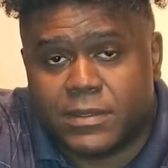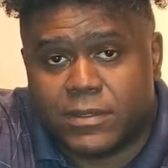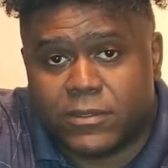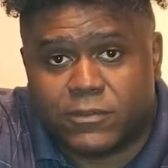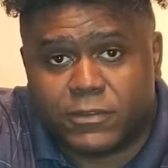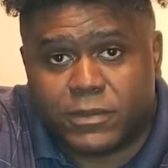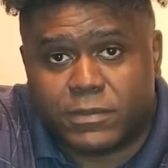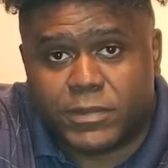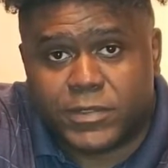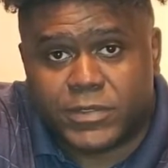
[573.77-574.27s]

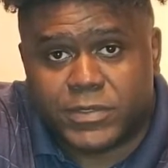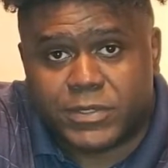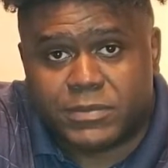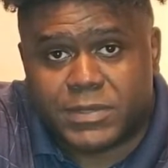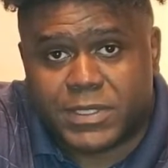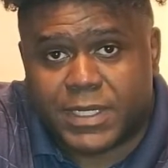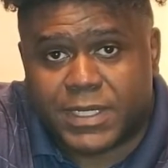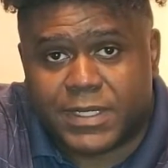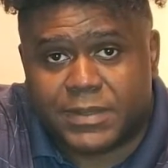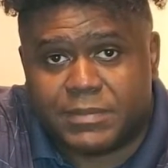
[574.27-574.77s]
November
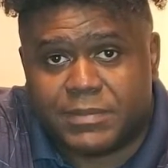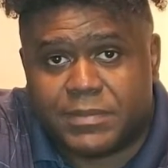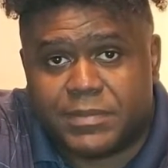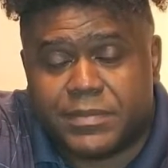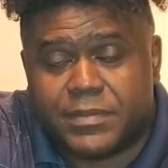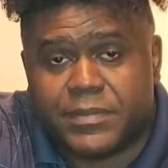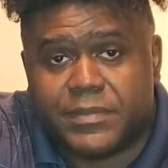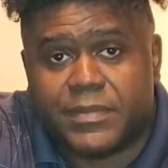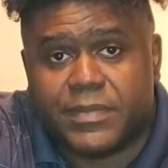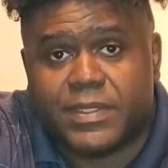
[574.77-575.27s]
sometime.
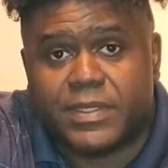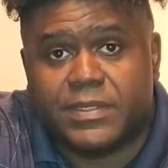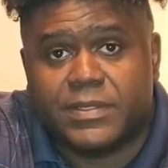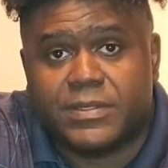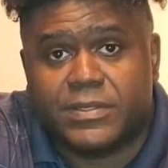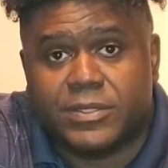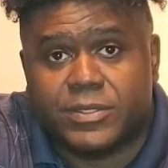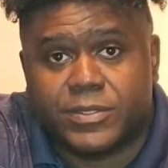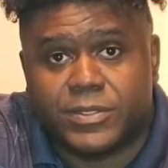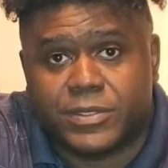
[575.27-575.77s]

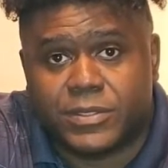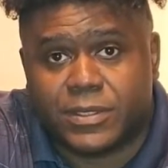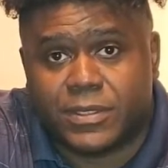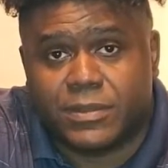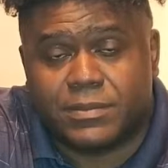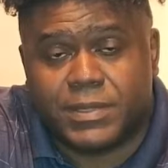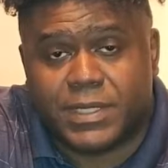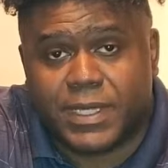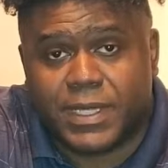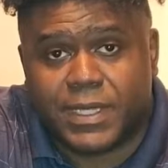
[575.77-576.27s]
So it's
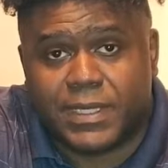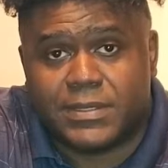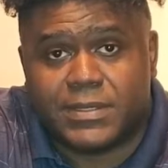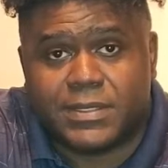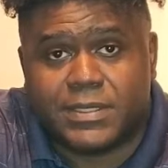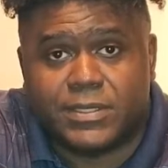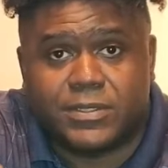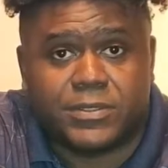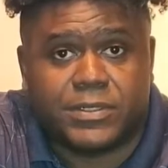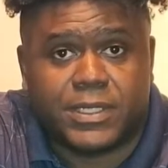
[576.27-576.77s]
going to be
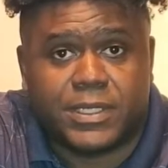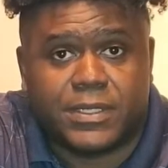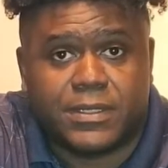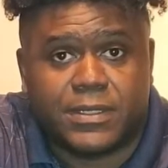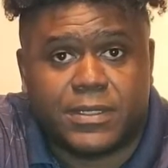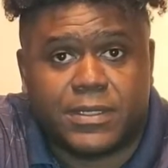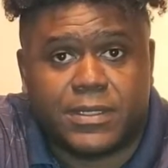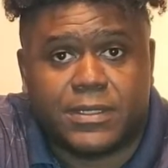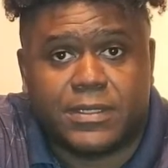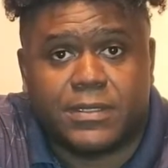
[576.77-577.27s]
AC or
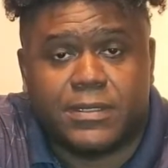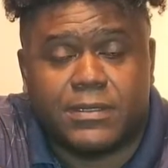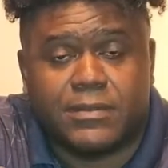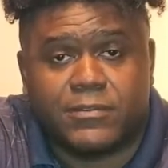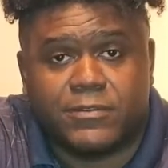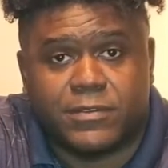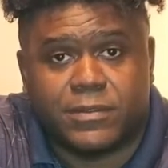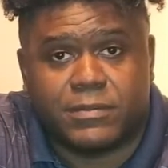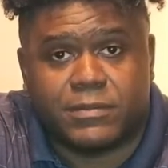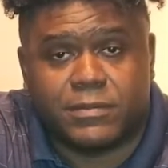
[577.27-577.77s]
nothing
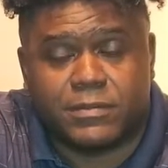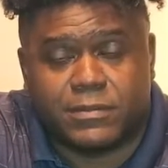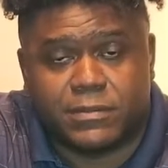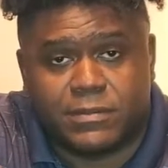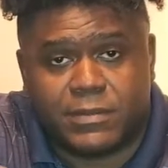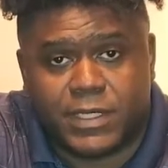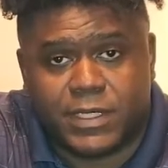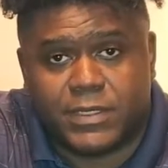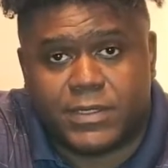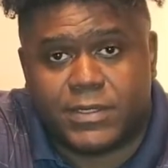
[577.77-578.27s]
from
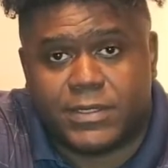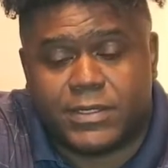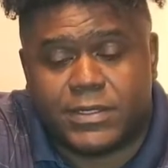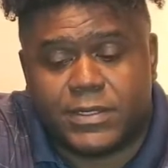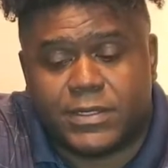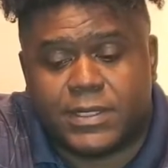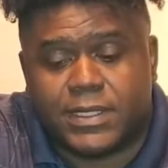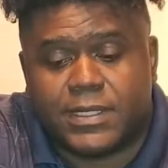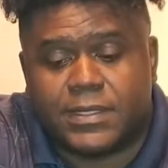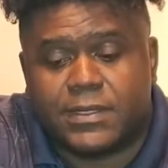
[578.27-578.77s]
here
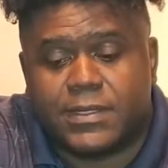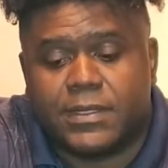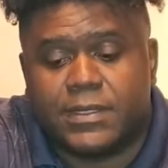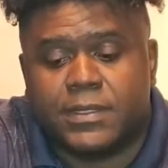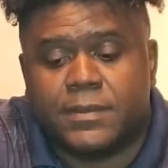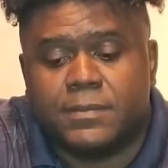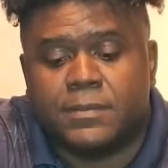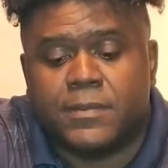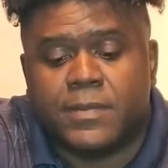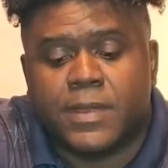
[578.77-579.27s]
until then.
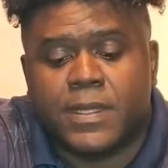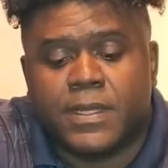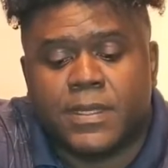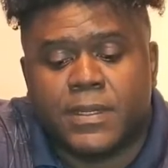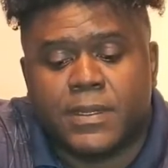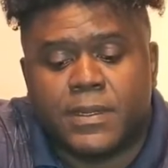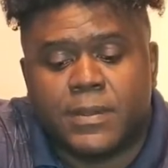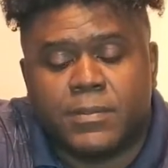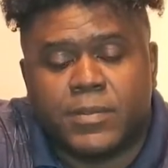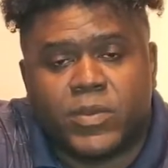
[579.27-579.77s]

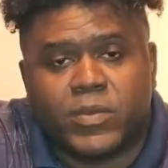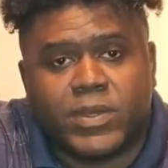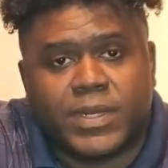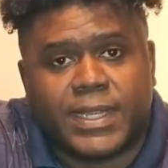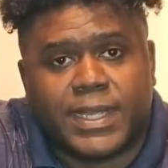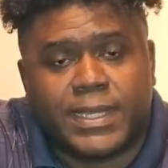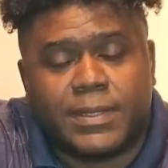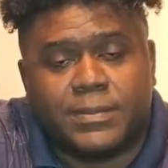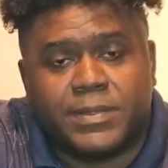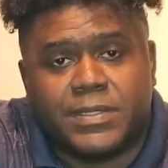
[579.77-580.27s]
But what
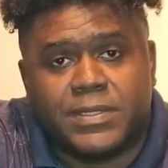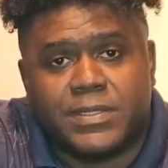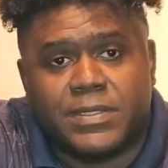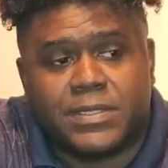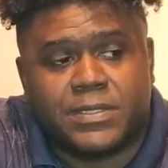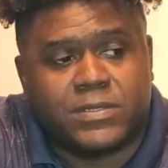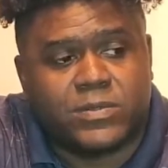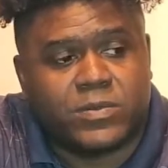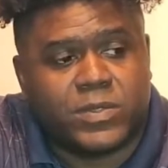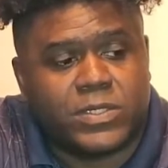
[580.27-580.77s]

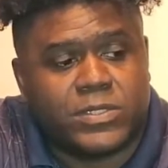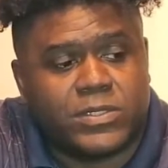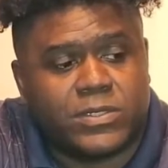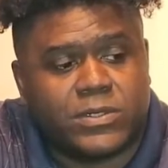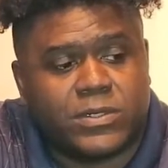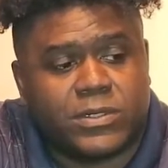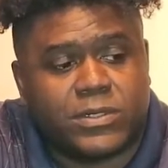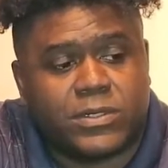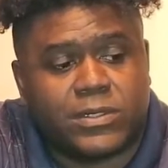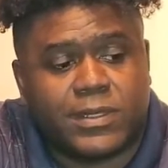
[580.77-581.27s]
happens is once
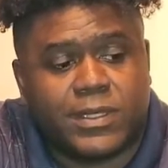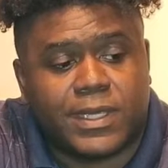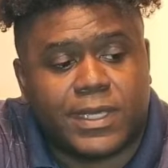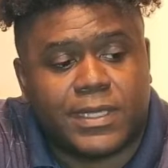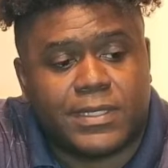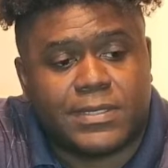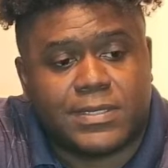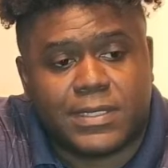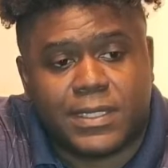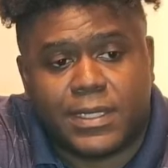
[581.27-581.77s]
you turn on the
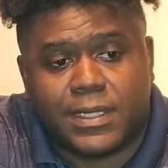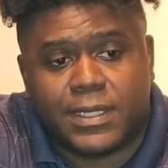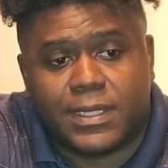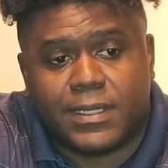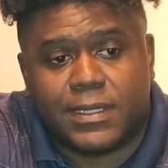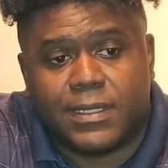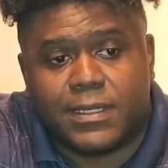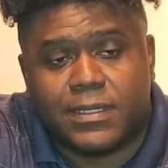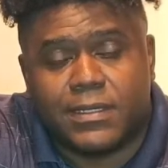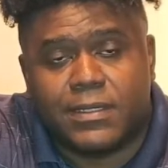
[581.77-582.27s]

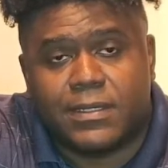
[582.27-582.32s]
AC,